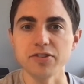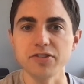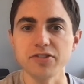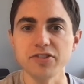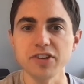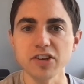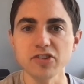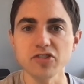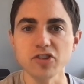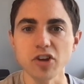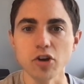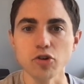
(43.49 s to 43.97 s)

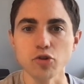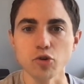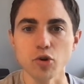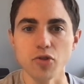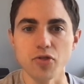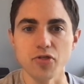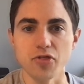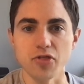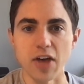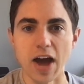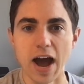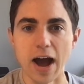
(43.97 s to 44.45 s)

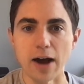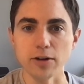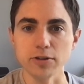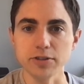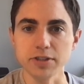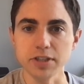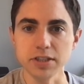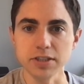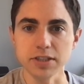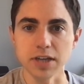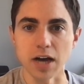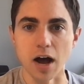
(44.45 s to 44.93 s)

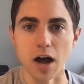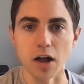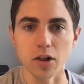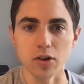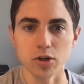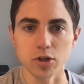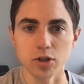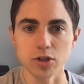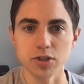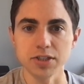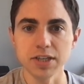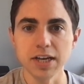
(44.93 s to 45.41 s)

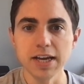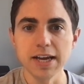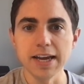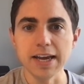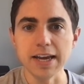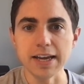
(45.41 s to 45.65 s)
$600,000